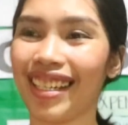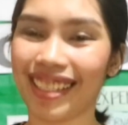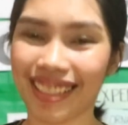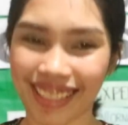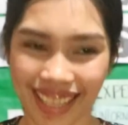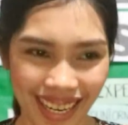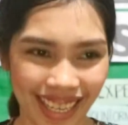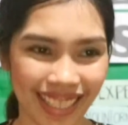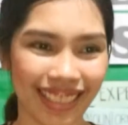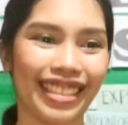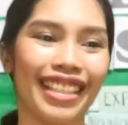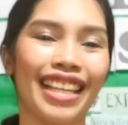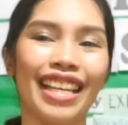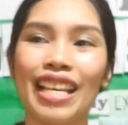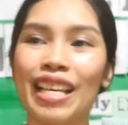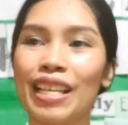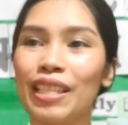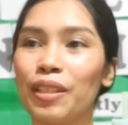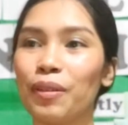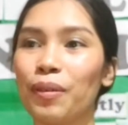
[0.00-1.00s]
Right.
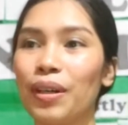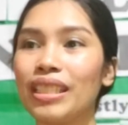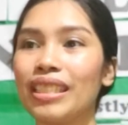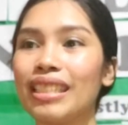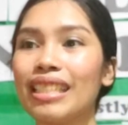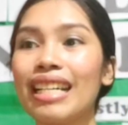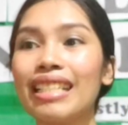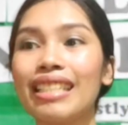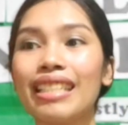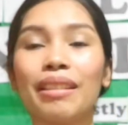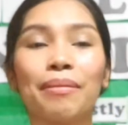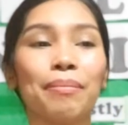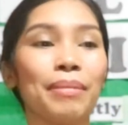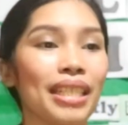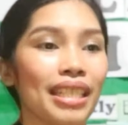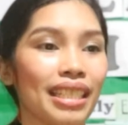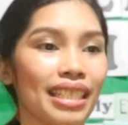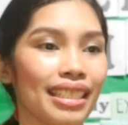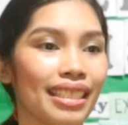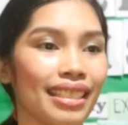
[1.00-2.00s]
So what does it
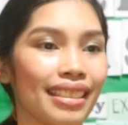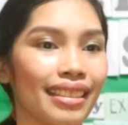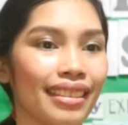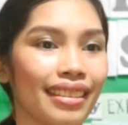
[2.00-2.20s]
mean?